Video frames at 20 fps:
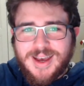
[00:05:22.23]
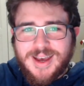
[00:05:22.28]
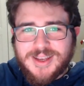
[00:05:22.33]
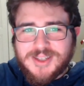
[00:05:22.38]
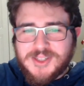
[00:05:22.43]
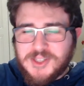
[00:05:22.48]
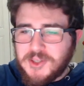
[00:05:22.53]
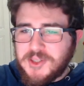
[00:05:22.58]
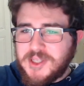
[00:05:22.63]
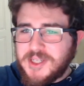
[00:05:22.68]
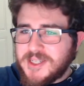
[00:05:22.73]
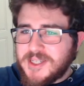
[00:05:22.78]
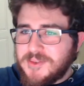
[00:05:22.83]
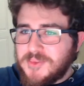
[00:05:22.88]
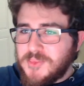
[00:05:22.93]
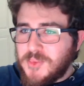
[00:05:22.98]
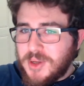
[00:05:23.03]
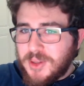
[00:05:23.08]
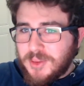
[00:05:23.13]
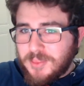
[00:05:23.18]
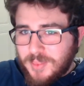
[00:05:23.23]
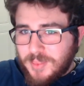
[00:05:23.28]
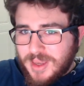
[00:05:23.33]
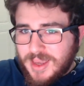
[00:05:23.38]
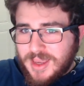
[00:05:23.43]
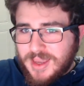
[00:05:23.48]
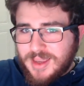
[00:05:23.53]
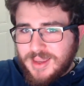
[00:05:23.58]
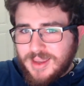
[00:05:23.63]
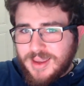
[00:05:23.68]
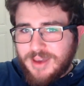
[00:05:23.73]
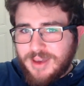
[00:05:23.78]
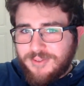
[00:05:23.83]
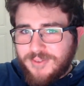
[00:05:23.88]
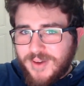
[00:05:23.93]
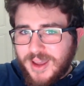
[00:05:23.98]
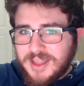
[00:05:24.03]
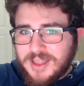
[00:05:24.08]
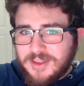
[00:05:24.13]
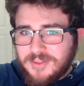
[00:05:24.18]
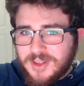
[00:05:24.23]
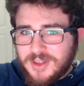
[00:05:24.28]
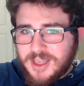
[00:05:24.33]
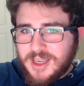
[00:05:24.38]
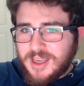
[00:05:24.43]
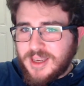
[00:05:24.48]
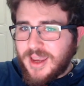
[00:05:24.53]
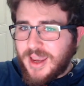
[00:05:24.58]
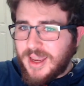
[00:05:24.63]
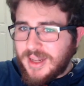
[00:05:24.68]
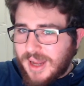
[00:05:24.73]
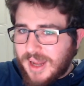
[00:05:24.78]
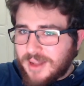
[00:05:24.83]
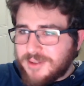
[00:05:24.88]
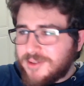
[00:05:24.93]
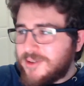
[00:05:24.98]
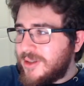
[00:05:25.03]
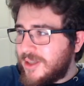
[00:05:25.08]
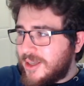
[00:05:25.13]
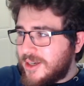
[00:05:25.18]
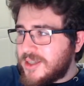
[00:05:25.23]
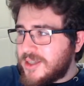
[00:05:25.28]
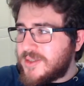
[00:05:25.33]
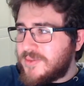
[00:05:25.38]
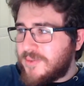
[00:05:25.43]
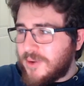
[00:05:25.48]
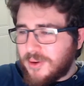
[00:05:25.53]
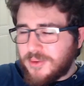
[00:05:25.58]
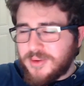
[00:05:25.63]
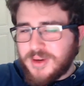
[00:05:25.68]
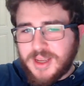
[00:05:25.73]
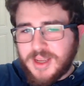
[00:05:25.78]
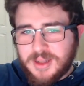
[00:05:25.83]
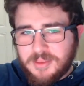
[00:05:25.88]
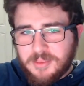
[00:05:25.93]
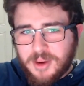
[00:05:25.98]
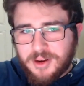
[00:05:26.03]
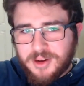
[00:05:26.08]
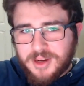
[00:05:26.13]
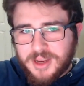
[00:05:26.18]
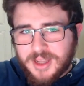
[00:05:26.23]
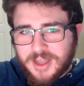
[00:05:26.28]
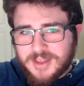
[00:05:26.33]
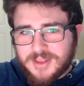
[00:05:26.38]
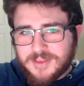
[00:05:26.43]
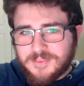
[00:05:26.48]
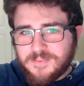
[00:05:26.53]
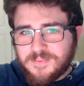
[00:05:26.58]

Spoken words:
So this will be effectively another Linux phone in the market.